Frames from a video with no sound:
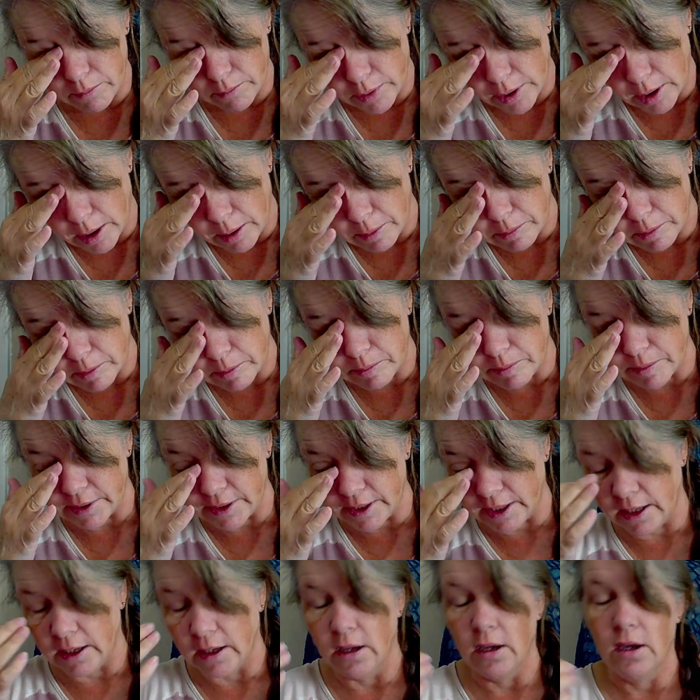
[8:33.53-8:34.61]

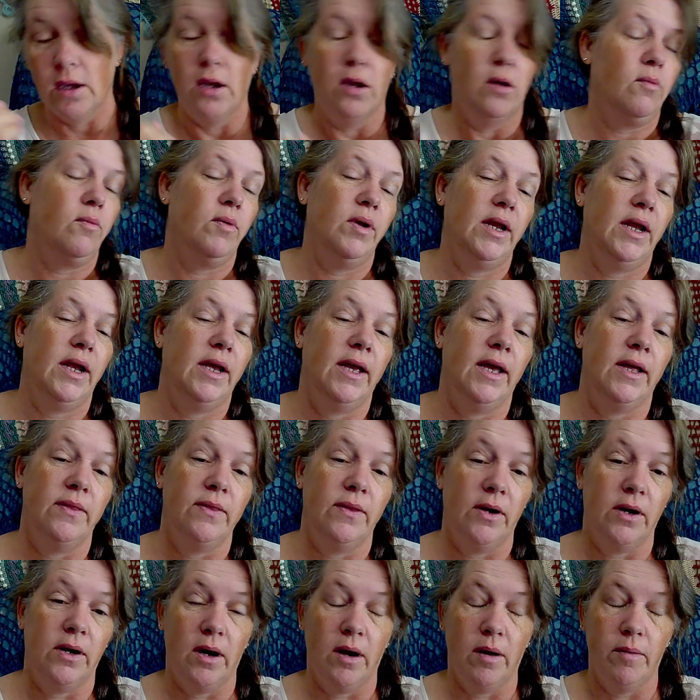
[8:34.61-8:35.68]
probably, when I get
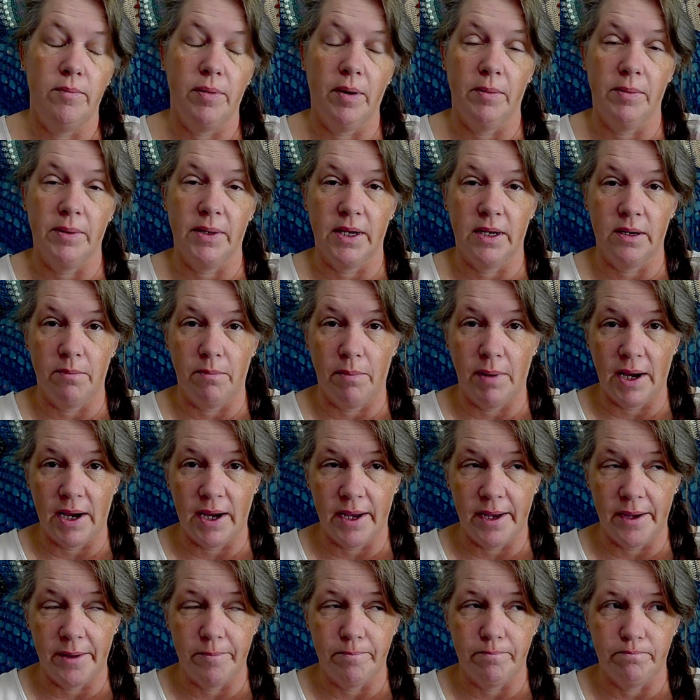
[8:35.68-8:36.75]
there, I'm probably gonna
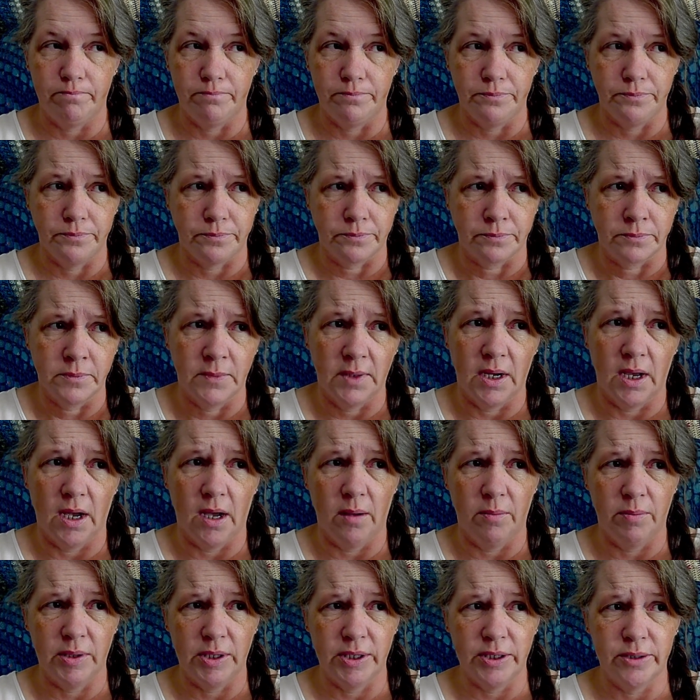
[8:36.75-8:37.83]
buy a
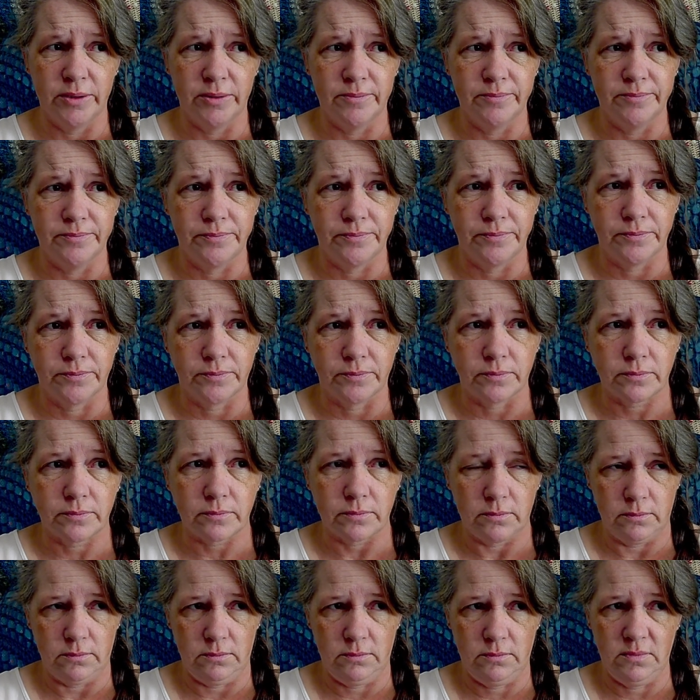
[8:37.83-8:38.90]
blue.
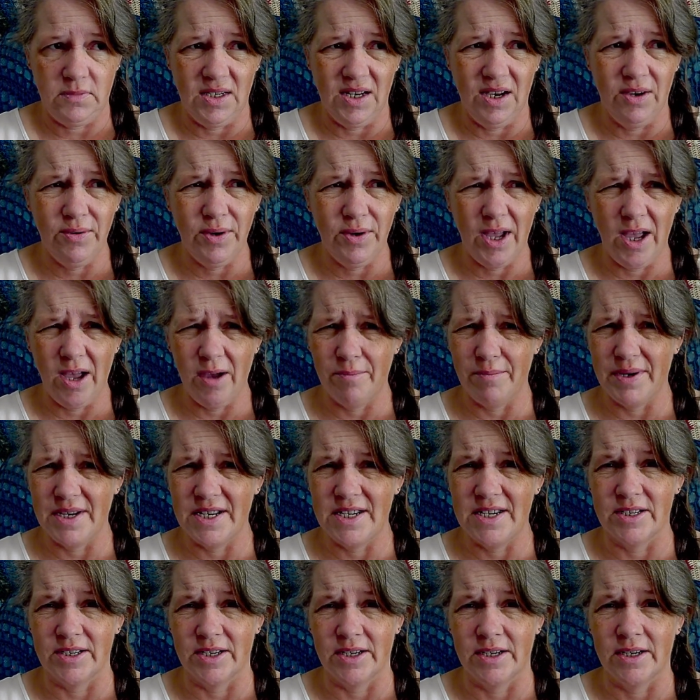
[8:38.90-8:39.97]
It will help me
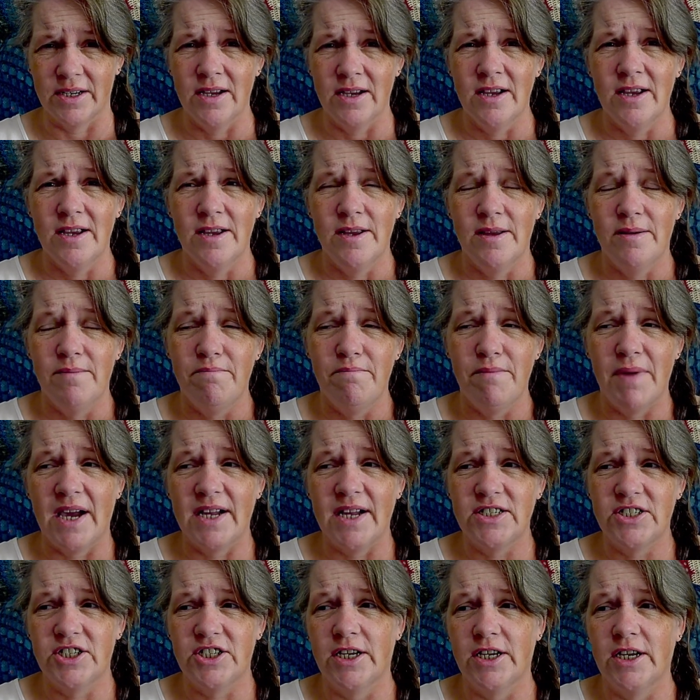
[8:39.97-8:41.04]
to
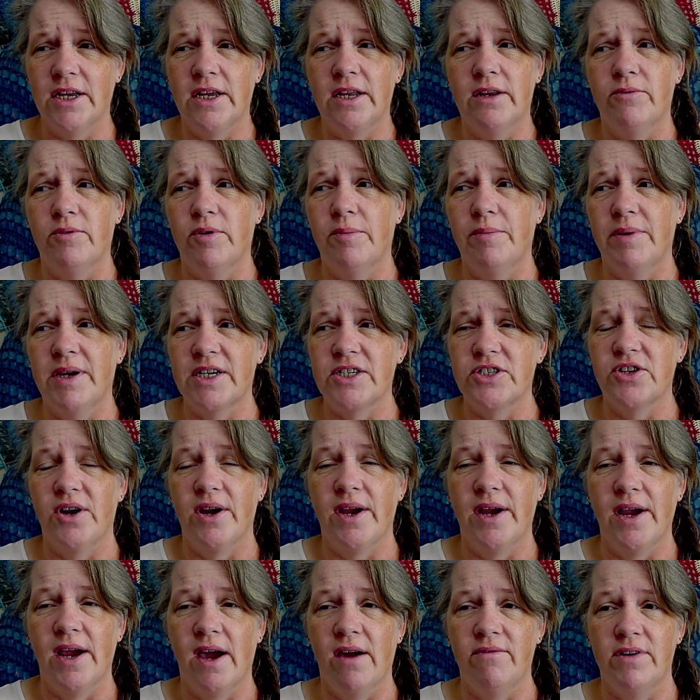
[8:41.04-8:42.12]
match it, and we'll make sure I
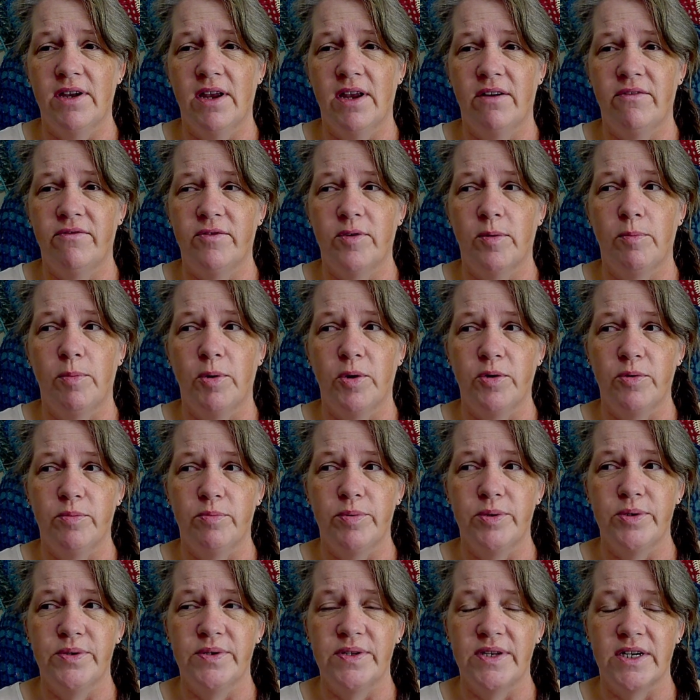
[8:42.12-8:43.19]
have enough for both
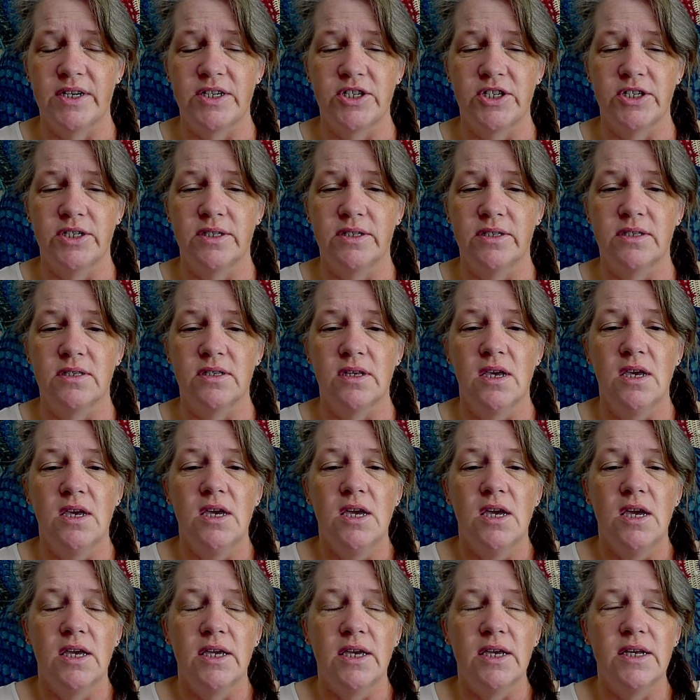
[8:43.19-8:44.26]
blue sections.
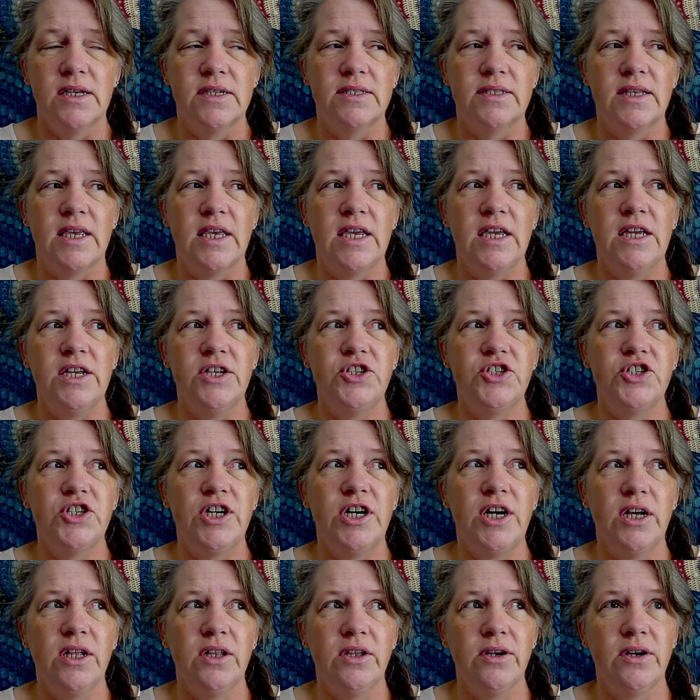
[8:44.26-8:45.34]
Because each
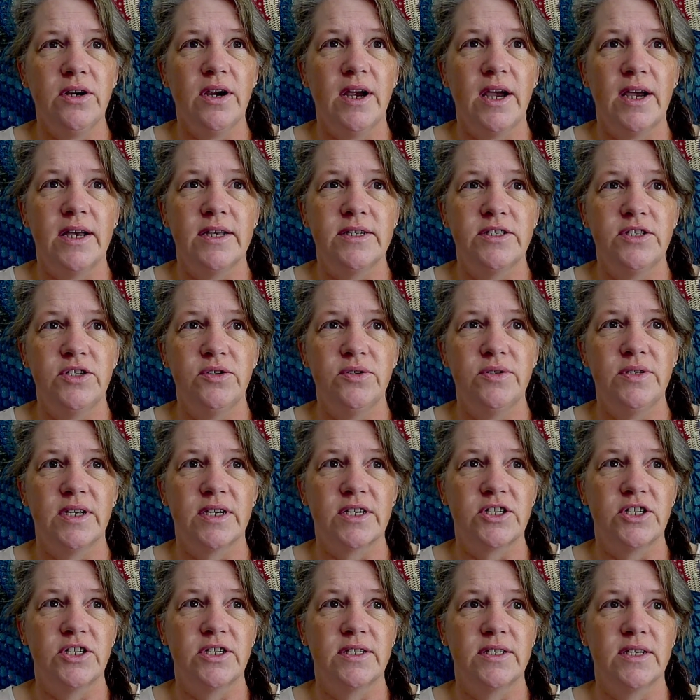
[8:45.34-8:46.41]
color has two
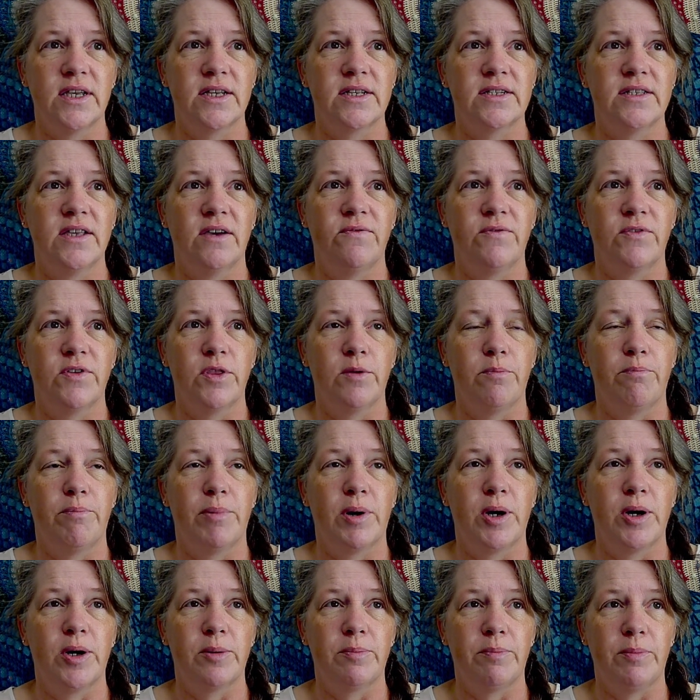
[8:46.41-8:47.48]
sections except for the
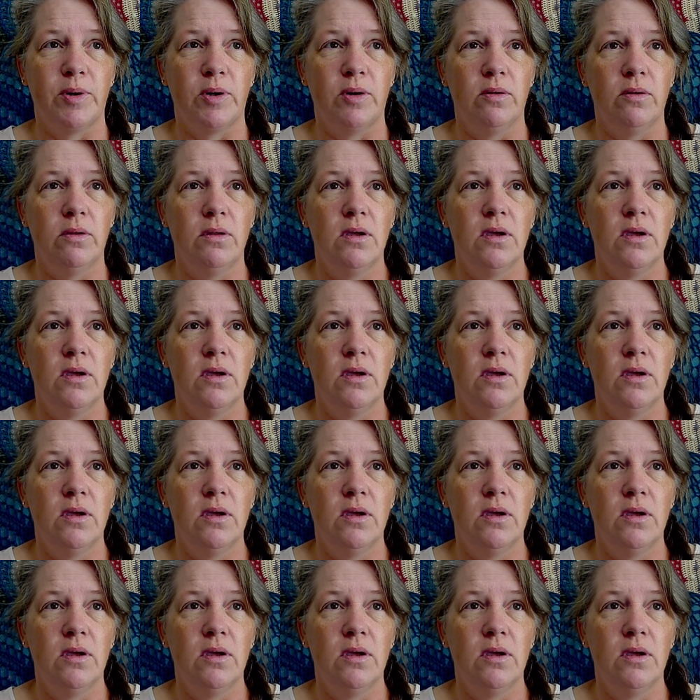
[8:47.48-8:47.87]
purple.